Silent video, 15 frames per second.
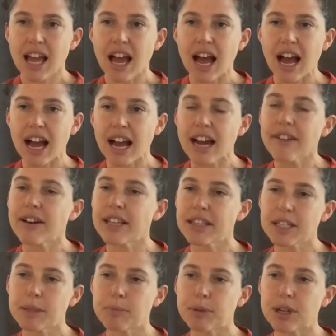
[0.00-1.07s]
I read
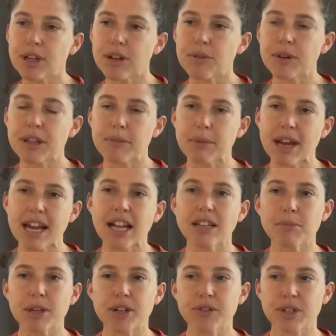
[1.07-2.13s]
this book with my
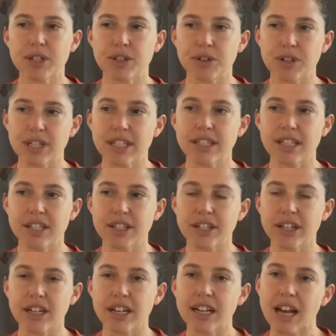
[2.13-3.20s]
elementary students this
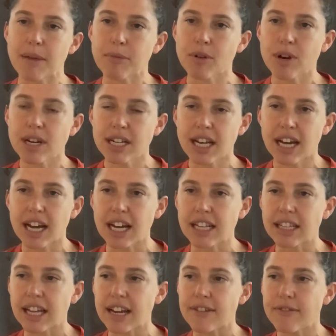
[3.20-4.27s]
year, and I'm going to
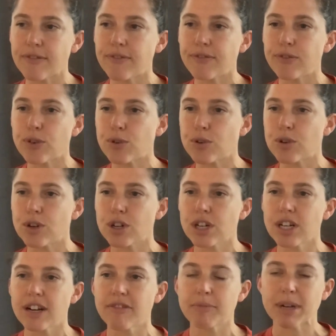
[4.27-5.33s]
highlight
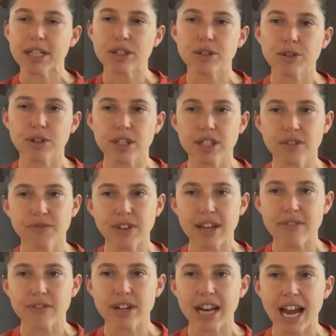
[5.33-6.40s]
4 of my students'
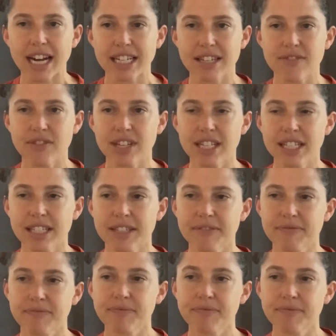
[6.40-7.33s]
favorite activities.